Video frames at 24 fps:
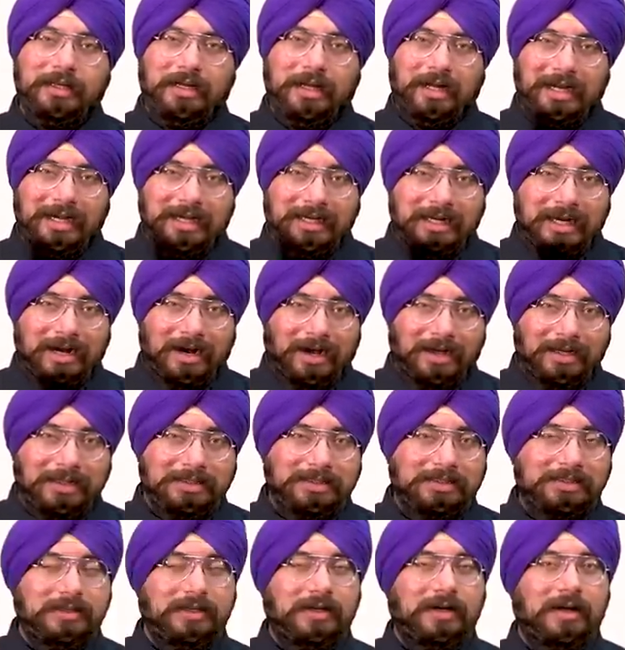and
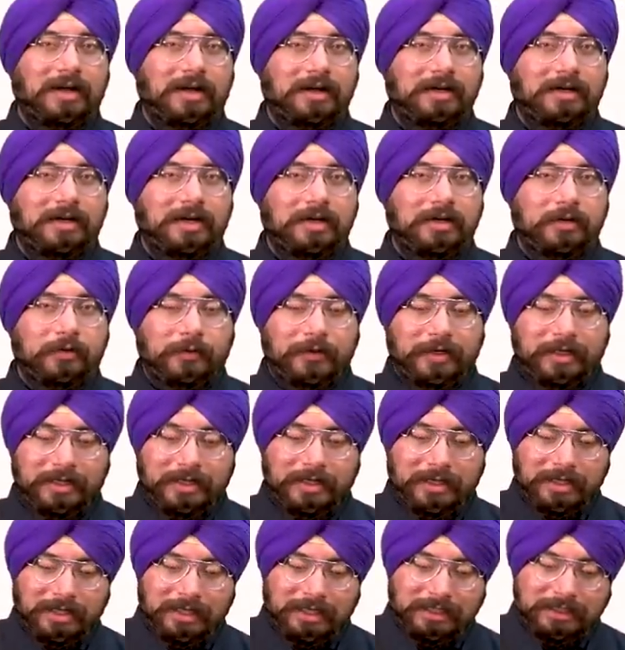caste in our country
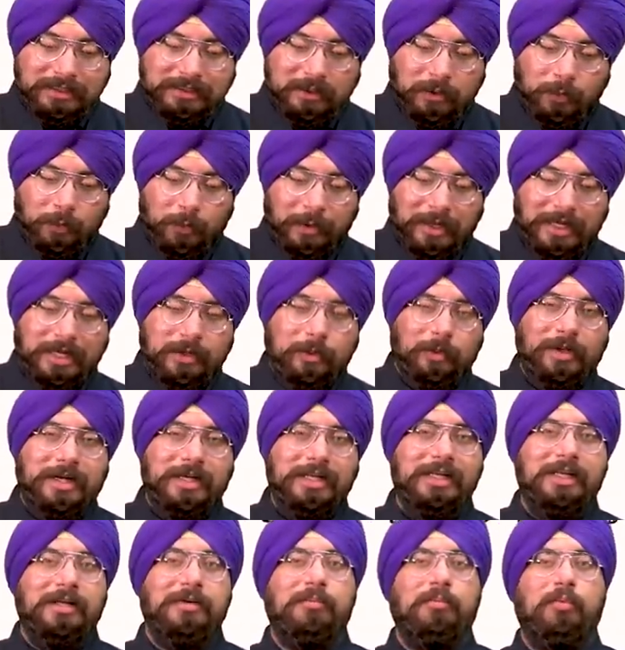is a very,
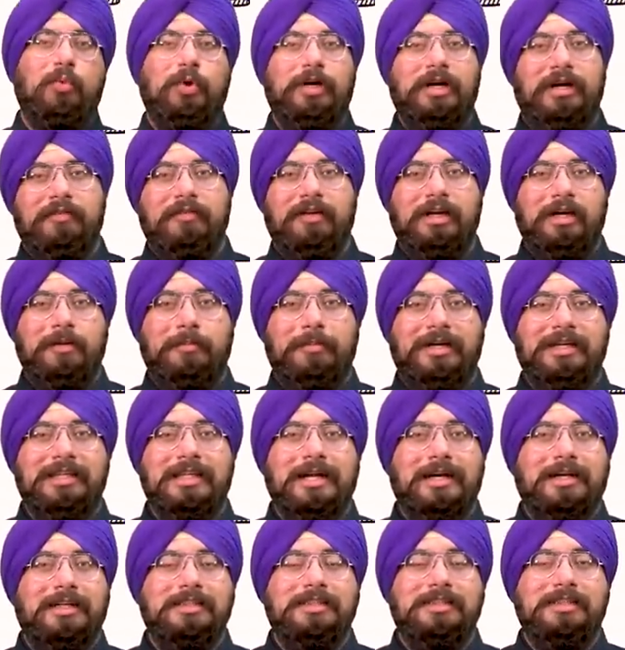very emotive element.
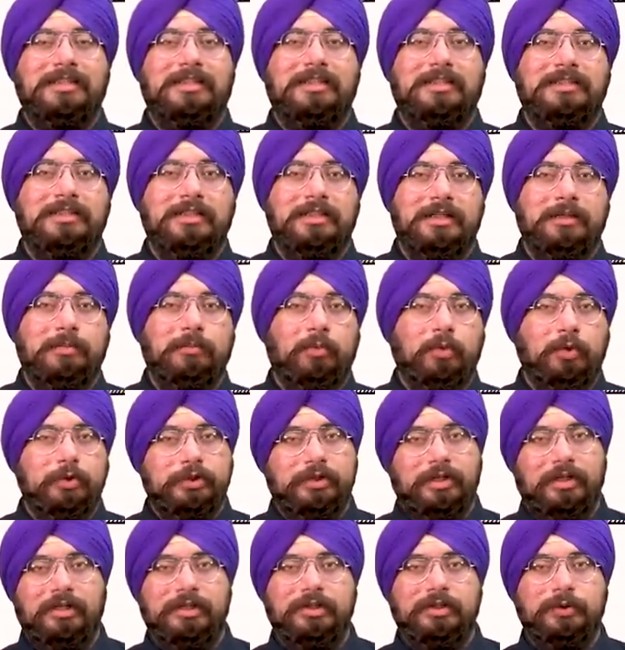That is, it is an
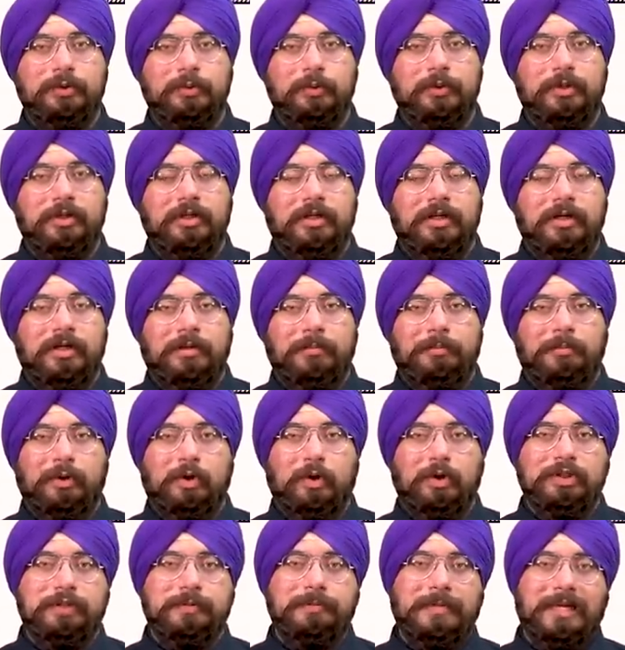emotional issue
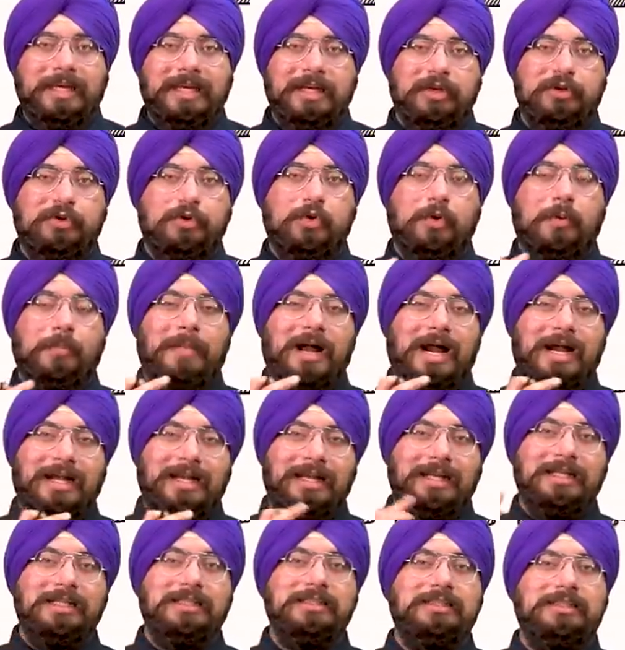because many
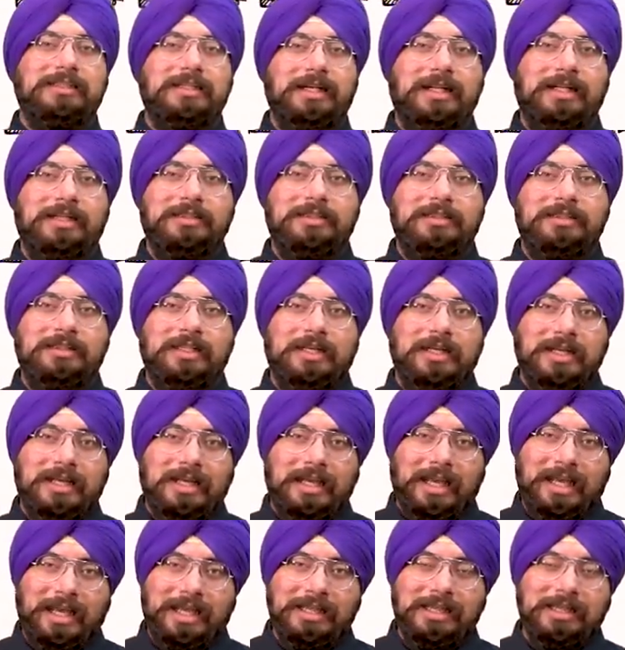traumatic incidents
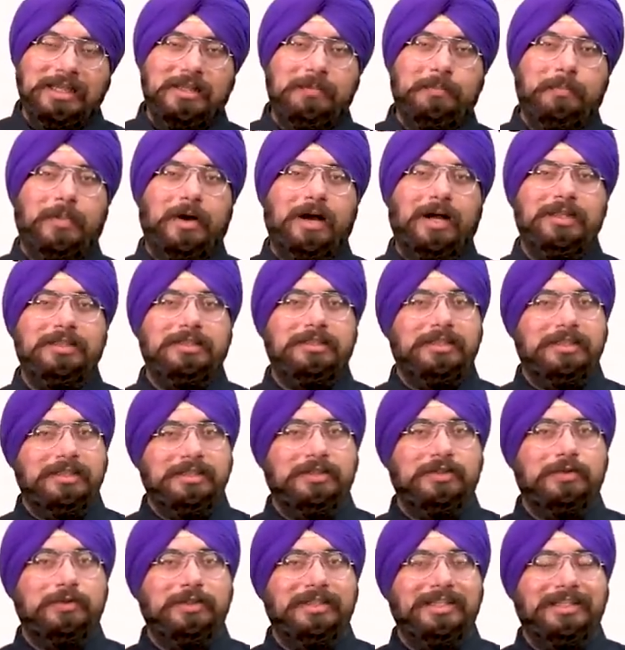in the past
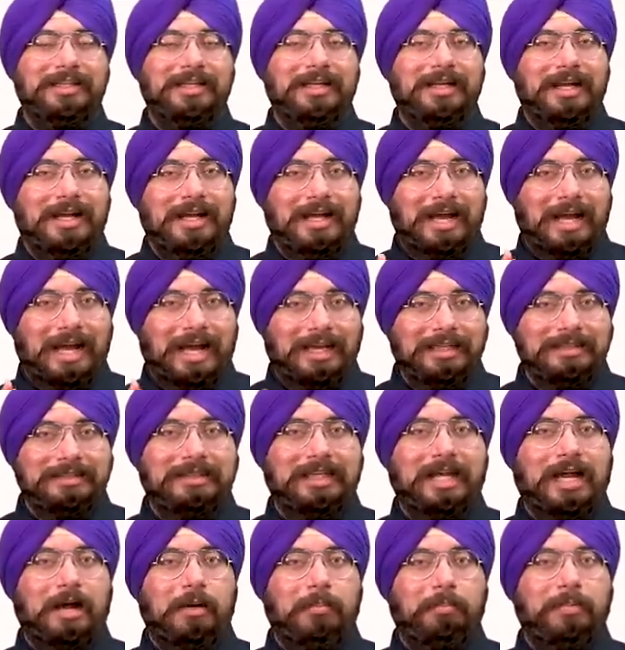history has
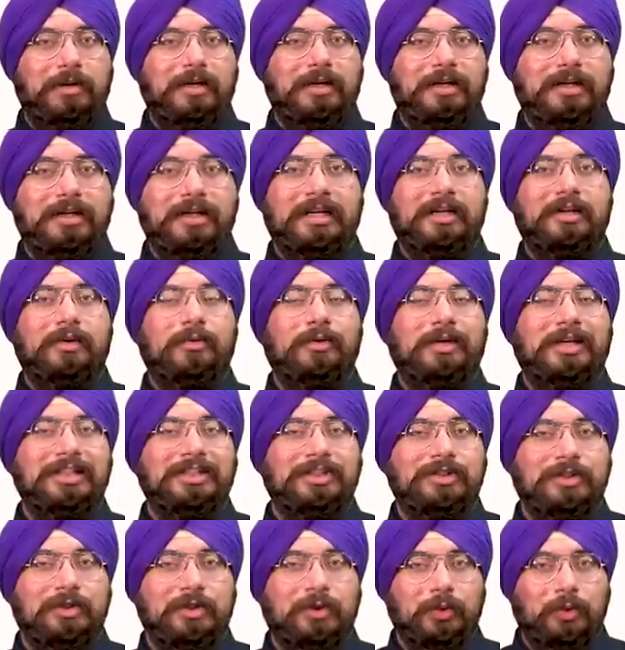happened in
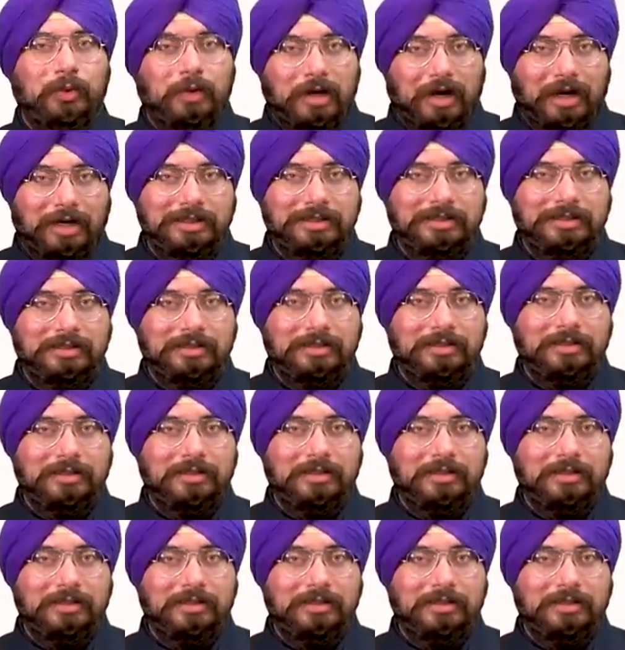relation to caste.